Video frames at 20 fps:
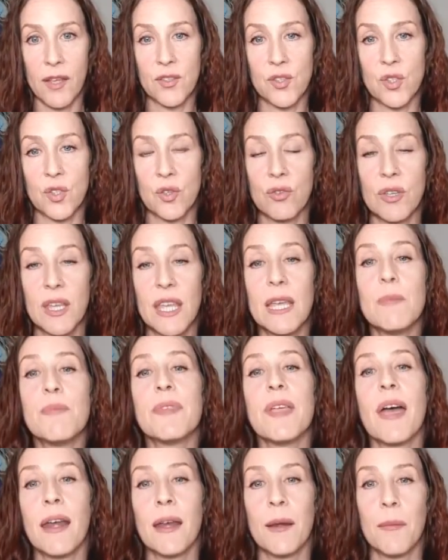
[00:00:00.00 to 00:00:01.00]
And so
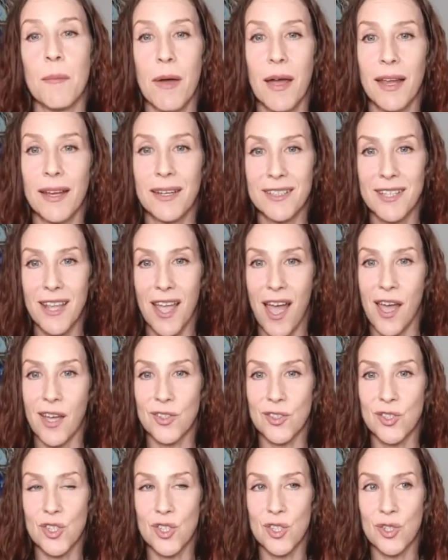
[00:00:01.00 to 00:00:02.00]
keep that in mind
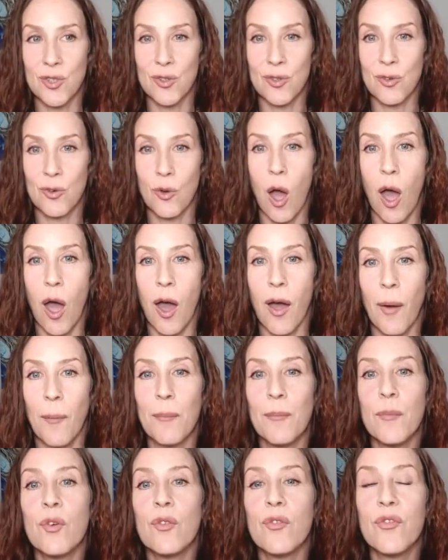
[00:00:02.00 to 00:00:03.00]
as you
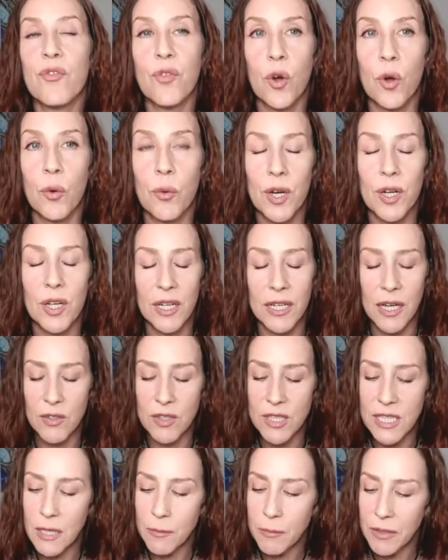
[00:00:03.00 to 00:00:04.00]
move forward.
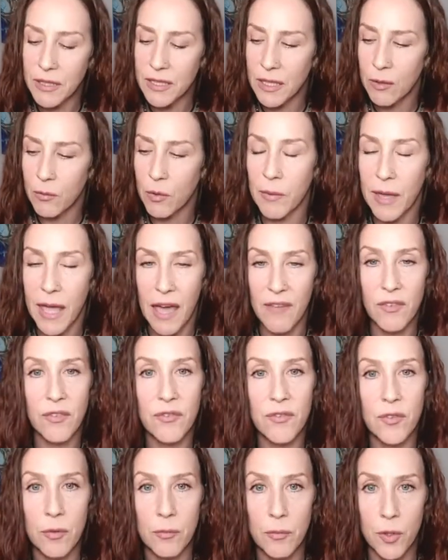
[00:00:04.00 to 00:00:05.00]
Now, typically when we
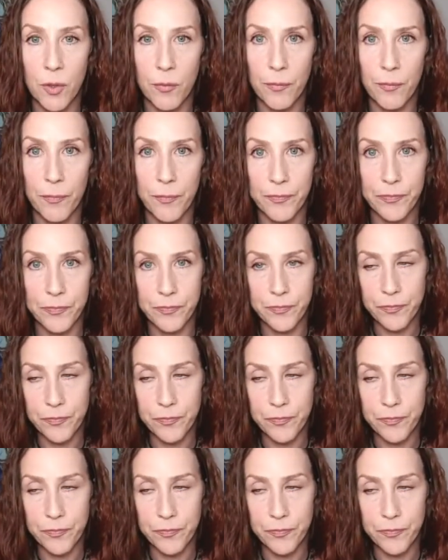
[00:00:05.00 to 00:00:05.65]
have a full moon,